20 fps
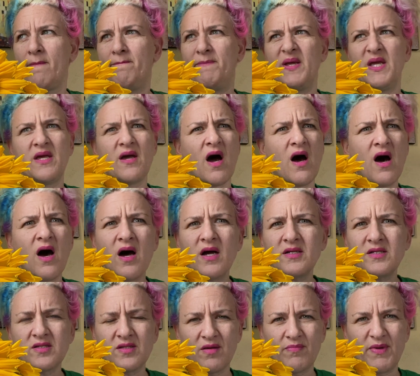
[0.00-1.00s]

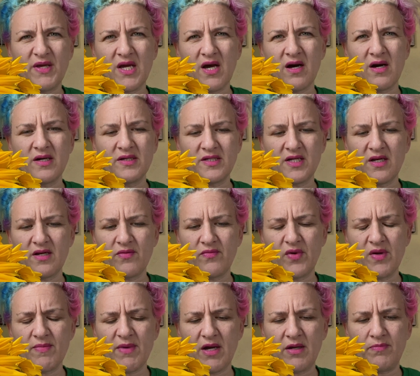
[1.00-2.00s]
beyond the beyond. And
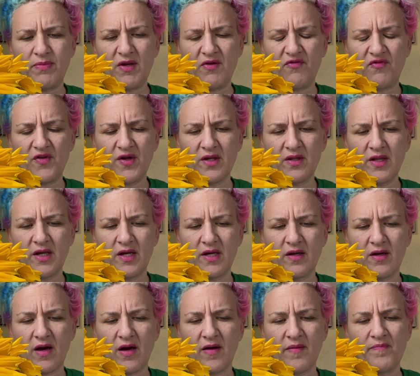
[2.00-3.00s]
we might be
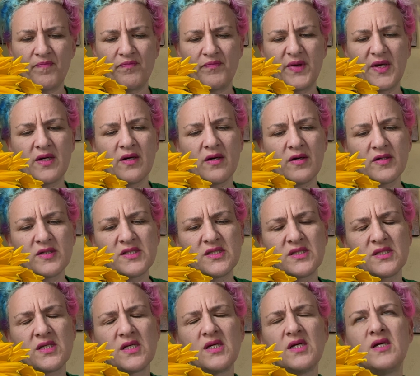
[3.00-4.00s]
feeling
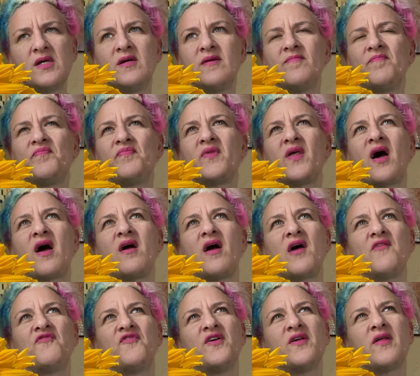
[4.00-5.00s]
because
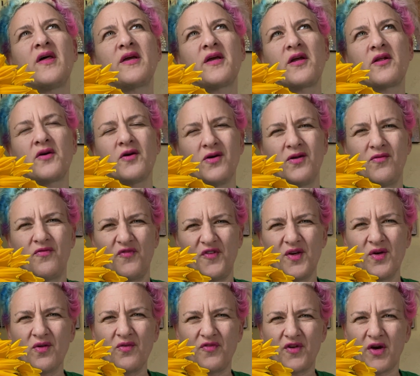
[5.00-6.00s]
I feel like it could
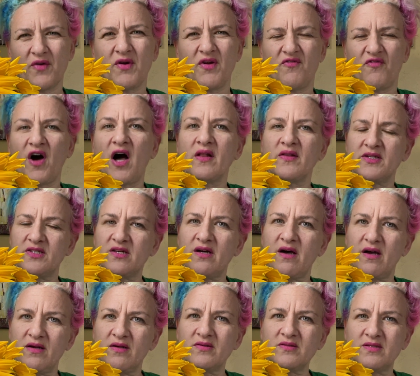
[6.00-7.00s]
feel very
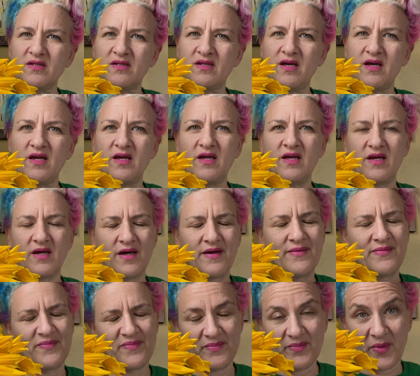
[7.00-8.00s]
volatile today,
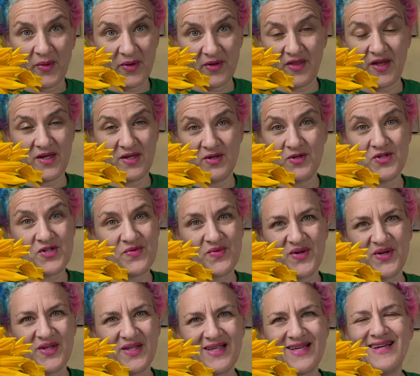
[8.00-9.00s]
more than
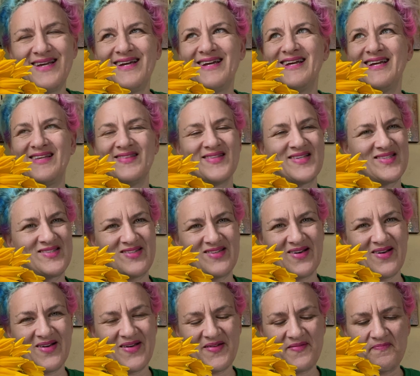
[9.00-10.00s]
usual in this
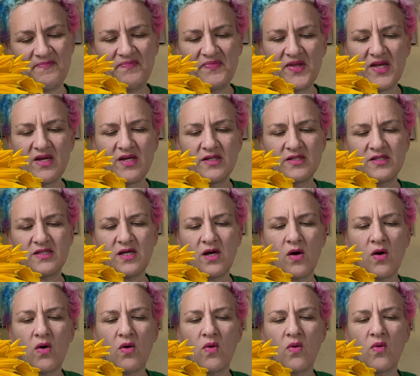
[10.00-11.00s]
time.
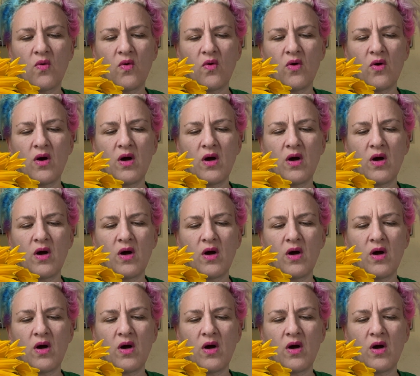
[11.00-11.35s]
So